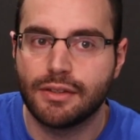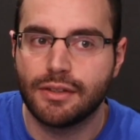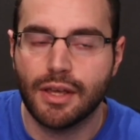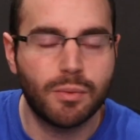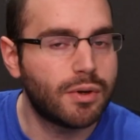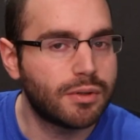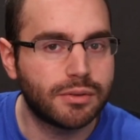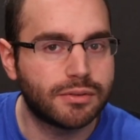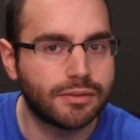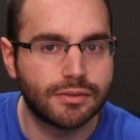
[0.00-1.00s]
they
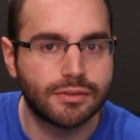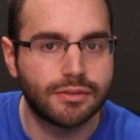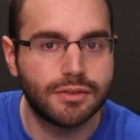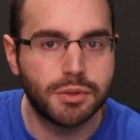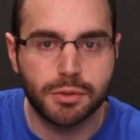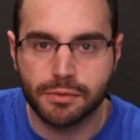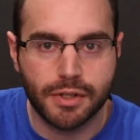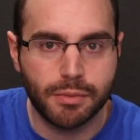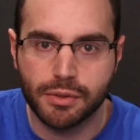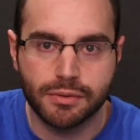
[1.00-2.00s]
will do a
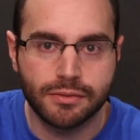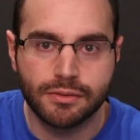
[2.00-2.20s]
reboot.